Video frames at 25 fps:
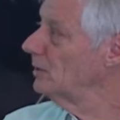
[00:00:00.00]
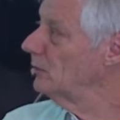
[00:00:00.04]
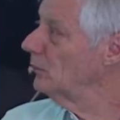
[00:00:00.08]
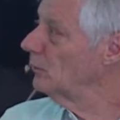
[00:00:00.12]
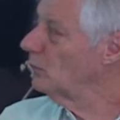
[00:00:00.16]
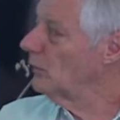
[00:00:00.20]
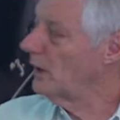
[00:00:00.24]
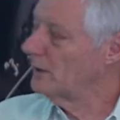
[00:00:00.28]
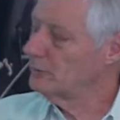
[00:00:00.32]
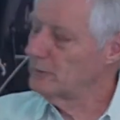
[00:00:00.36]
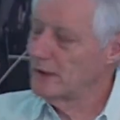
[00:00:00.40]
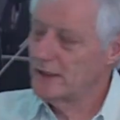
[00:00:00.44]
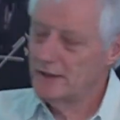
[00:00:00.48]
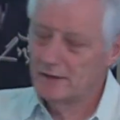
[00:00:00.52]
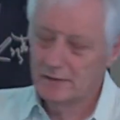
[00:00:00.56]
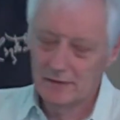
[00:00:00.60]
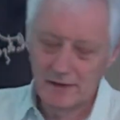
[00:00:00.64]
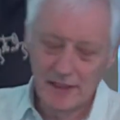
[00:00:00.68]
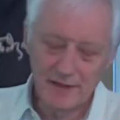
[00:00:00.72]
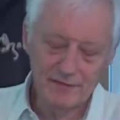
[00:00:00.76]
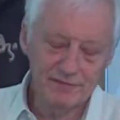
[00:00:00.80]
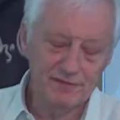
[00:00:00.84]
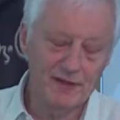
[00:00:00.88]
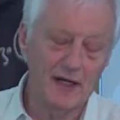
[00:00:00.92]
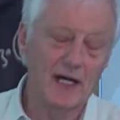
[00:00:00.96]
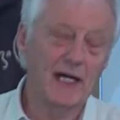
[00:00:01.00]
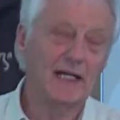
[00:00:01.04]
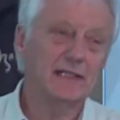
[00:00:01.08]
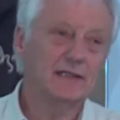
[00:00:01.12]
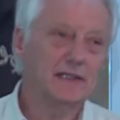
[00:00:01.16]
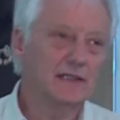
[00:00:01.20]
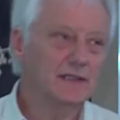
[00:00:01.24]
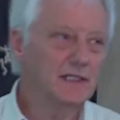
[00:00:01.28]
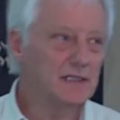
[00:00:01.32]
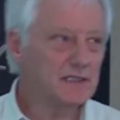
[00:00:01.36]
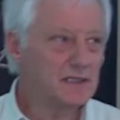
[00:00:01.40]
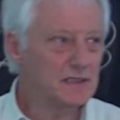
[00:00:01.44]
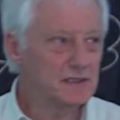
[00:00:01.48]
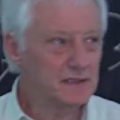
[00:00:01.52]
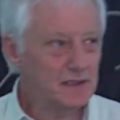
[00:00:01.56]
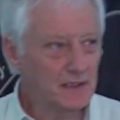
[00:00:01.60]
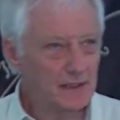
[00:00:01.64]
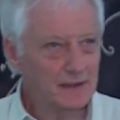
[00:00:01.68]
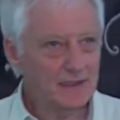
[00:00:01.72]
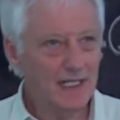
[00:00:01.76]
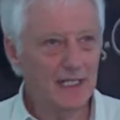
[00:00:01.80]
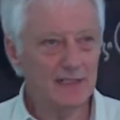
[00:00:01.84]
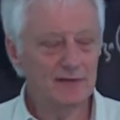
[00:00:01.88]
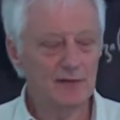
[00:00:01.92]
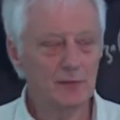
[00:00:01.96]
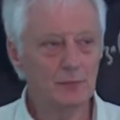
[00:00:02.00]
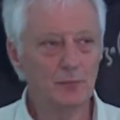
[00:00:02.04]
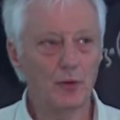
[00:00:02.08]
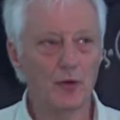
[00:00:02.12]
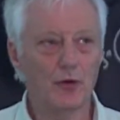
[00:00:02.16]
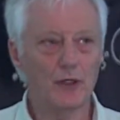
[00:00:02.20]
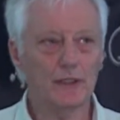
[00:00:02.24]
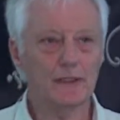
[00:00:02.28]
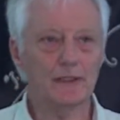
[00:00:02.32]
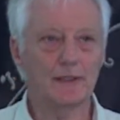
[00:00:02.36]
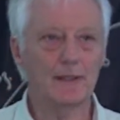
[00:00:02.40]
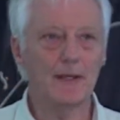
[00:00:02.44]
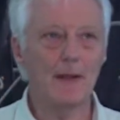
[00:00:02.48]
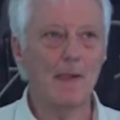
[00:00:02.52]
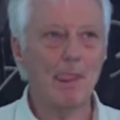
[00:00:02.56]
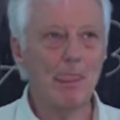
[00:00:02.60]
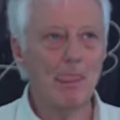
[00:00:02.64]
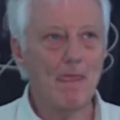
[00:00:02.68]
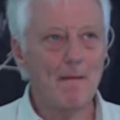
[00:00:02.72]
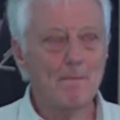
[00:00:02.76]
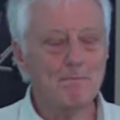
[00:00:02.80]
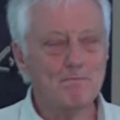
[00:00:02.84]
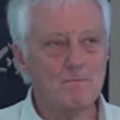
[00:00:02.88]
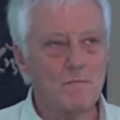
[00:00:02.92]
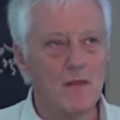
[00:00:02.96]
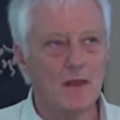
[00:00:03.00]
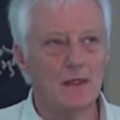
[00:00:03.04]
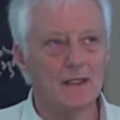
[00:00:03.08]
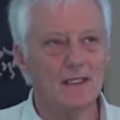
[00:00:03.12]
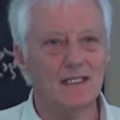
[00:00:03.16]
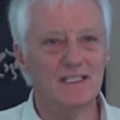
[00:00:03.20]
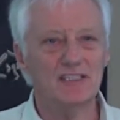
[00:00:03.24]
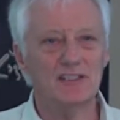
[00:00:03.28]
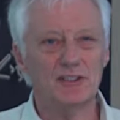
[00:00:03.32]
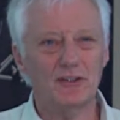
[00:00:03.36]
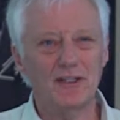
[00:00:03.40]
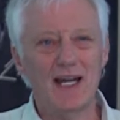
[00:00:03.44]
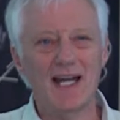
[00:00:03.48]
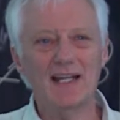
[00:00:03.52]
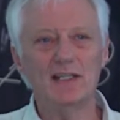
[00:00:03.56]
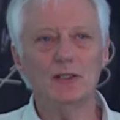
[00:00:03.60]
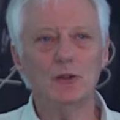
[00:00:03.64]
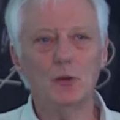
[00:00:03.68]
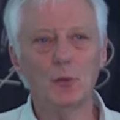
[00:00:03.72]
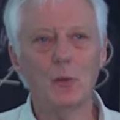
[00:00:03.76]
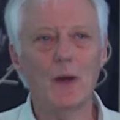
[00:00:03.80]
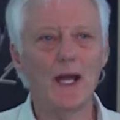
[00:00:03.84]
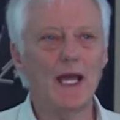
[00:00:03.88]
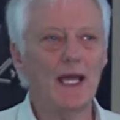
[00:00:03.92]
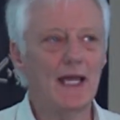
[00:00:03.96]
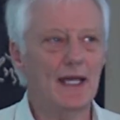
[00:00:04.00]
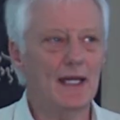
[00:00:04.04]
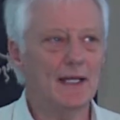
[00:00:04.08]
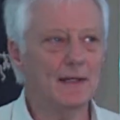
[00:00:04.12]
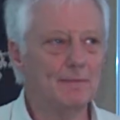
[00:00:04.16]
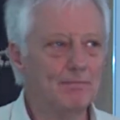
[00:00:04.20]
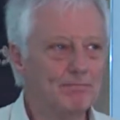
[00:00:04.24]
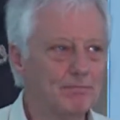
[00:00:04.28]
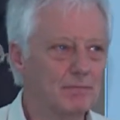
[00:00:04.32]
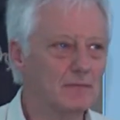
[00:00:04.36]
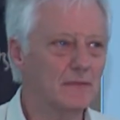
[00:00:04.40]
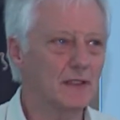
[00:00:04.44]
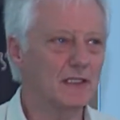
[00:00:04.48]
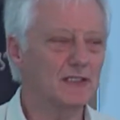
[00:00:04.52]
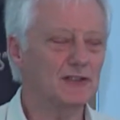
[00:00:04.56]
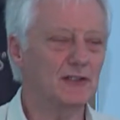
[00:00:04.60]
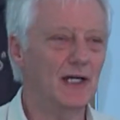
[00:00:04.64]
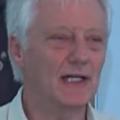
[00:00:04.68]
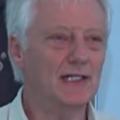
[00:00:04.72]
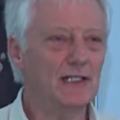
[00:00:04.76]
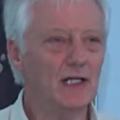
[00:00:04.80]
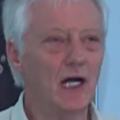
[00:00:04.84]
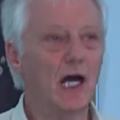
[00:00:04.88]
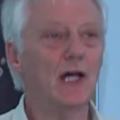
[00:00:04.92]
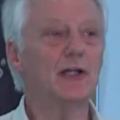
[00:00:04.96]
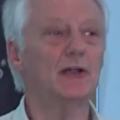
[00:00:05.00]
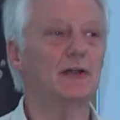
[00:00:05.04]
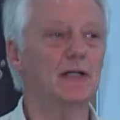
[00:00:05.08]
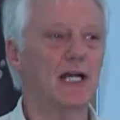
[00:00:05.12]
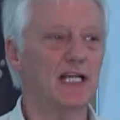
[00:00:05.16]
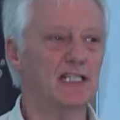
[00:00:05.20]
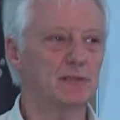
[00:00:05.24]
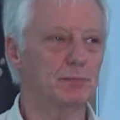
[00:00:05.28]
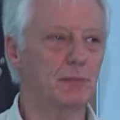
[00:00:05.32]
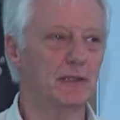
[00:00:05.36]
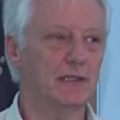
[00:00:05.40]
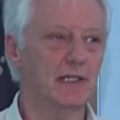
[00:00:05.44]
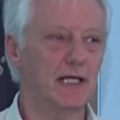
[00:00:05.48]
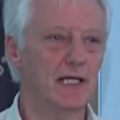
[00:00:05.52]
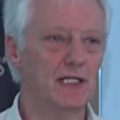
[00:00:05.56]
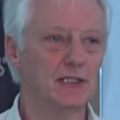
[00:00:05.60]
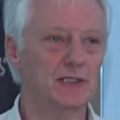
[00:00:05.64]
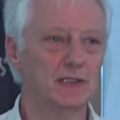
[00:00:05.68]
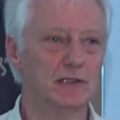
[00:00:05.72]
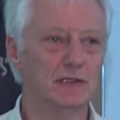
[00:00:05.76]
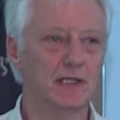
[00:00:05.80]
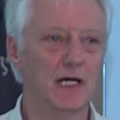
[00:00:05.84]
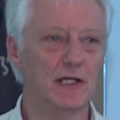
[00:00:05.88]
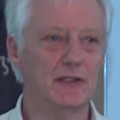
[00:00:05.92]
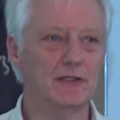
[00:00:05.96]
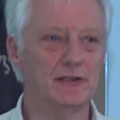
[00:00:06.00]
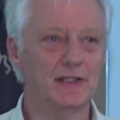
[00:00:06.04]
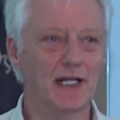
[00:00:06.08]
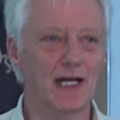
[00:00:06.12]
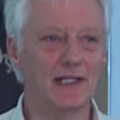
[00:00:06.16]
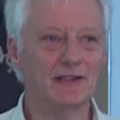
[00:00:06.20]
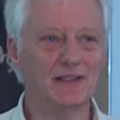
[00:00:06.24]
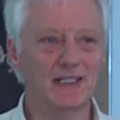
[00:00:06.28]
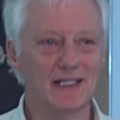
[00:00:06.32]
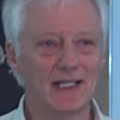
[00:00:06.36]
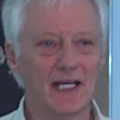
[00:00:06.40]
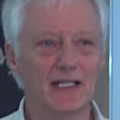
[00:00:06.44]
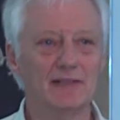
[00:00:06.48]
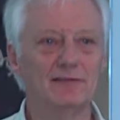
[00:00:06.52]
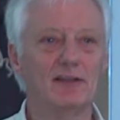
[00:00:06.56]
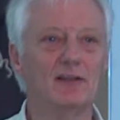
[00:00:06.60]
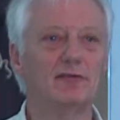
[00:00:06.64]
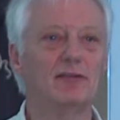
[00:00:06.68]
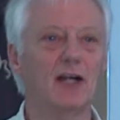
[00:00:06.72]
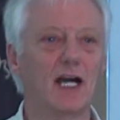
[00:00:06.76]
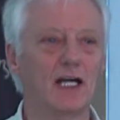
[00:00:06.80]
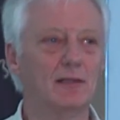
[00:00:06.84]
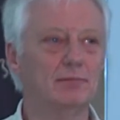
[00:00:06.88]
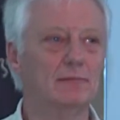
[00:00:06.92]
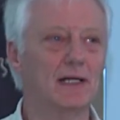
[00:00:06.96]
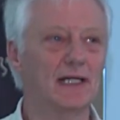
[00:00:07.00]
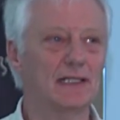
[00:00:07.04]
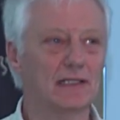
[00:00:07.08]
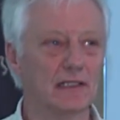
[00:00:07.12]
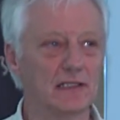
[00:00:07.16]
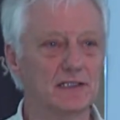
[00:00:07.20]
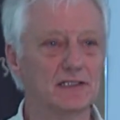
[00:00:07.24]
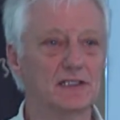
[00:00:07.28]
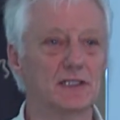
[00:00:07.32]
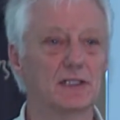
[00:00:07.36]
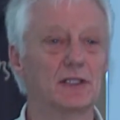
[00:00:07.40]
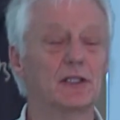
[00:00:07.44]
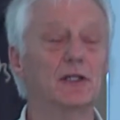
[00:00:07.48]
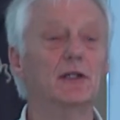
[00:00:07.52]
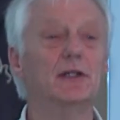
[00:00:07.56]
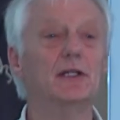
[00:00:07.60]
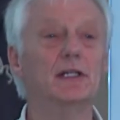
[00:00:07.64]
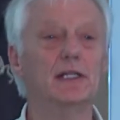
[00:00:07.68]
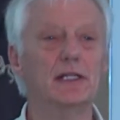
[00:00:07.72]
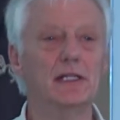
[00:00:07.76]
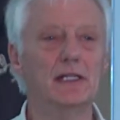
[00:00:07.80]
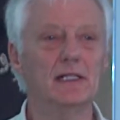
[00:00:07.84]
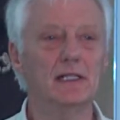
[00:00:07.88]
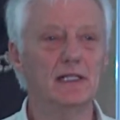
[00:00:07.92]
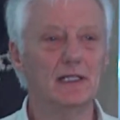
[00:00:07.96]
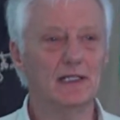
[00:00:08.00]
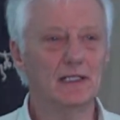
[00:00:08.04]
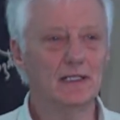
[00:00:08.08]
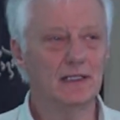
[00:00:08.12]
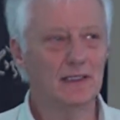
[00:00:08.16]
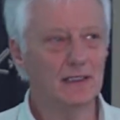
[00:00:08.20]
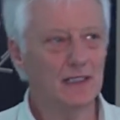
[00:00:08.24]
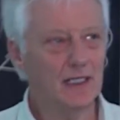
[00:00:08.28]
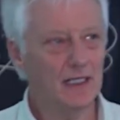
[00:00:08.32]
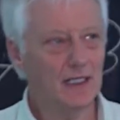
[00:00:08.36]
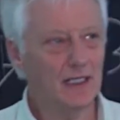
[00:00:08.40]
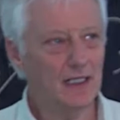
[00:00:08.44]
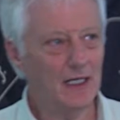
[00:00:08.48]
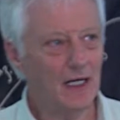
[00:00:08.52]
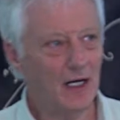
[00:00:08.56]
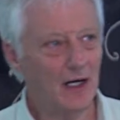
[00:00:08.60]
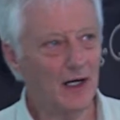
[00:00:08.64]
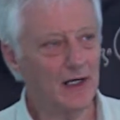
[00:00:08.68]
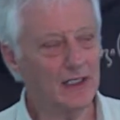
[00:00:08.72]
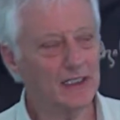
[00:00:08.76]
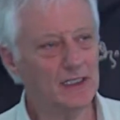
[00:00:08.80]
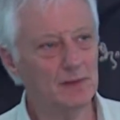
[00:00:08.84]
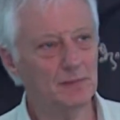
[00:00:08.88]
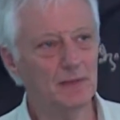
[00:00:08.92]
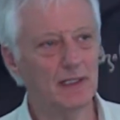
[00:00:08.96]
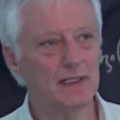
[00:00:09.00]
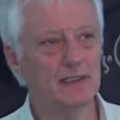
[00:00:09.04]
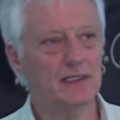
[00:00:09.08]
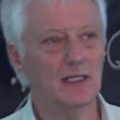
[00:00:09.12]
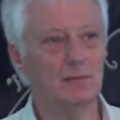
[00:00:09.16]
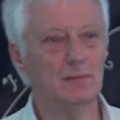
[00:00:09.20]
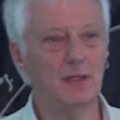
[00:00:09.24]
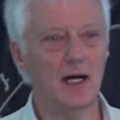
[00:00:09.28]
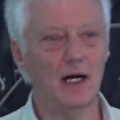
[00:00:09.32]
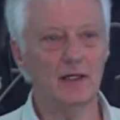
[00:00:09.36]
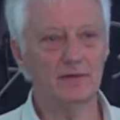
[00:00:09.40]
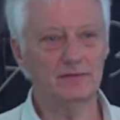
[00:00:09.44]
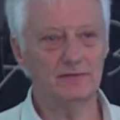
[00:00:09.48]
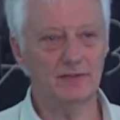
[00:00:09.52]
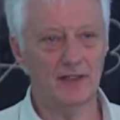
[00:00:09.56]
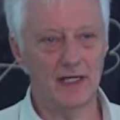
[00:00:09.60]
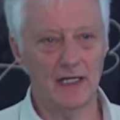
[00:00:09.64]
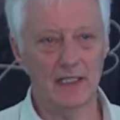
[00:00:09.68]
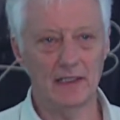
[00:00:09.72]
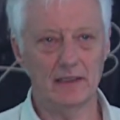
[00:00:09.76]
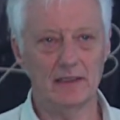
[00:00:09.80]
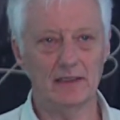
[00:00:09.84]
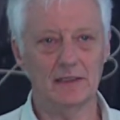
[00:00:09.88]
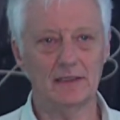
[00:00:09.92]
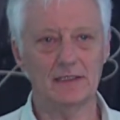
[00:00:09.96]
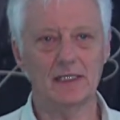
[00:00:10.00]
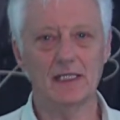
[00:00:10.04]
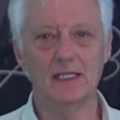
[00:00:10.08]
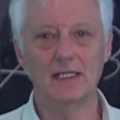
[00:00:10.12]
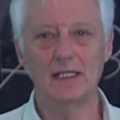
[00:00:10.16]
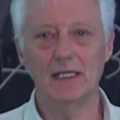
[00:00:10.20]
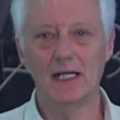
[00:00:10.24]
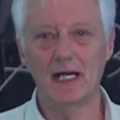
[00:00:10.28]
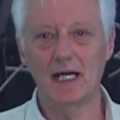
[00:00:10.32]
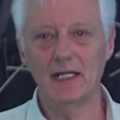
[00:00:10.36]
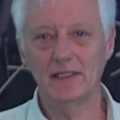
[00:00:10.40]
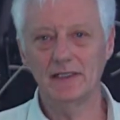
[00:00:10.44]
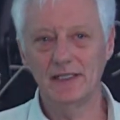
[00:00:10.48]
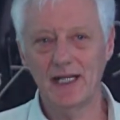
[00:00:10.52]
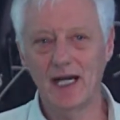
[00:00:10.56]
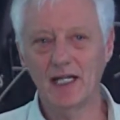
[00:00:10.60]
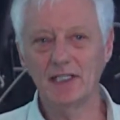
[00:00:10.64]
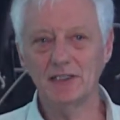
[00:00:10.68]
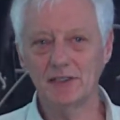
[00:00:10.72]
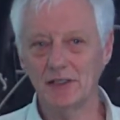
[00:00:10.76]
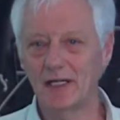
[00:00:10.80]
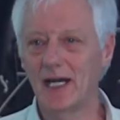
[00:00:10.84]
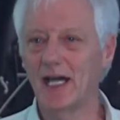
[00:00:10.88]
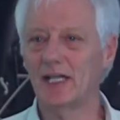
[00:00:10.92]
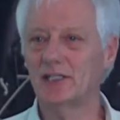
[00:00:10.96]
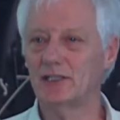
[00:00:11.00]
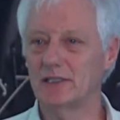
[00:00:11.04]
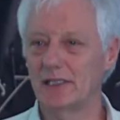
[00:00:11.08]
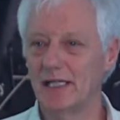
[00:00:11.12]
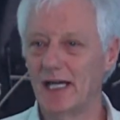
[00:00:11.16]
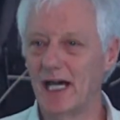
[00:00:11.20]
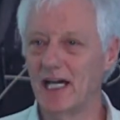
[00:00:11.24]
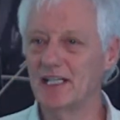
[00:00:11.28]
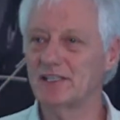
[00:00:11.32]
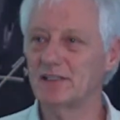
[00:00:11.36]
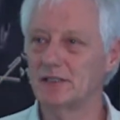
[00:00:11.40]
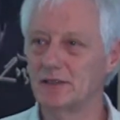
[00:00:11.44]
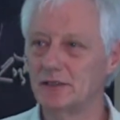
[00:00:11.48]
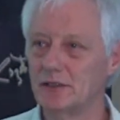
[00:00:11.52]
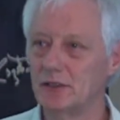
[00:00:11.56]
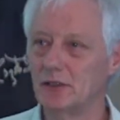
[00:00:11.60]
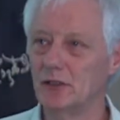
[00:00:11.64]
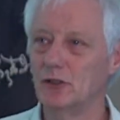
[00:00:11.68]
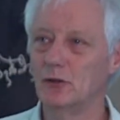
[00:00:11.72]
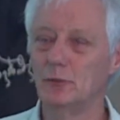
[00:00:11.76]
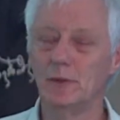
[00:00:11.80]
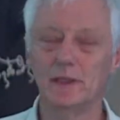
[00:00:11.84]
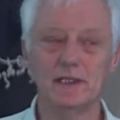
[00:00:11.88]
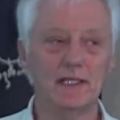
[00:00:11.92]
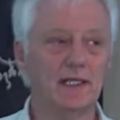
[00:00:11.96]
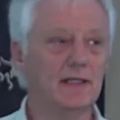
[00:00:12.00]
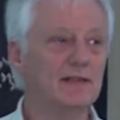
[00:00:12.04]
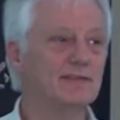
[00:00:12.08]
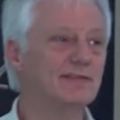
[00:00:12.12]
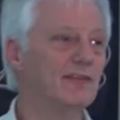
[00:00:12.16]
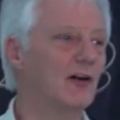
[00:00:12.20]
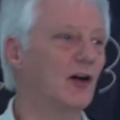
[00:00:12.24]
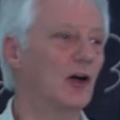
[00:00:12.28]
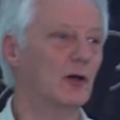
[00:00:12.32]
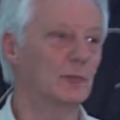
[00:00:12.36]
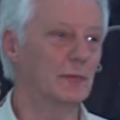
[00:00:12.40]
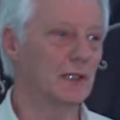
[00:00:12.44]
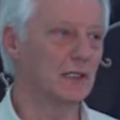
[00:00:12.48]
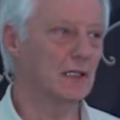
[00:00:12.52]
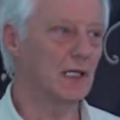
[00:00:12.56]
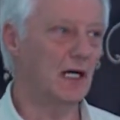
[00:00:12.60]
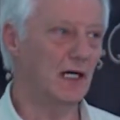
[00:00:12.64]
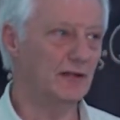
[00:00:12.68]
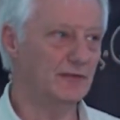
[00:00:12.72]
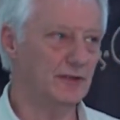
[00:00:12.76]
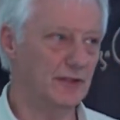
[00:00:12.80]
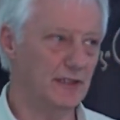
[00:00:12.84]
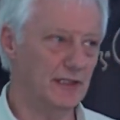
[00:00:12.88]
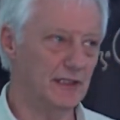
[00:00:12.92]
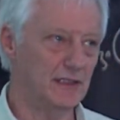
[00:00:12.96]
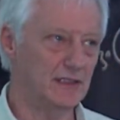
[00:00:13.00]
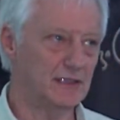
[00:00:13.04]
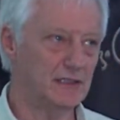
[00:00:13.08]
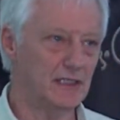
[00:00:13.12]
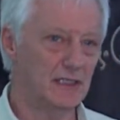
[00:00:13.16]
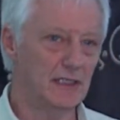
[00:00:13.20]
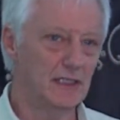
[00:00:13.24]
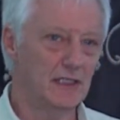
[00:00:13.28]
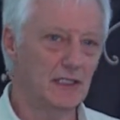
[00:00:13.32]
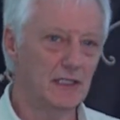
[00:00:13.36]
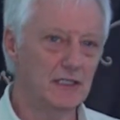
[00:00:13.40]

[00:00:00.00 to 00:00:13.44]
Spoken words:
What we did find, and this is kind of important, is there any way, is there any other explanation other than the kind of environmental security argument about violence? And the answer actually has to do with informal governance.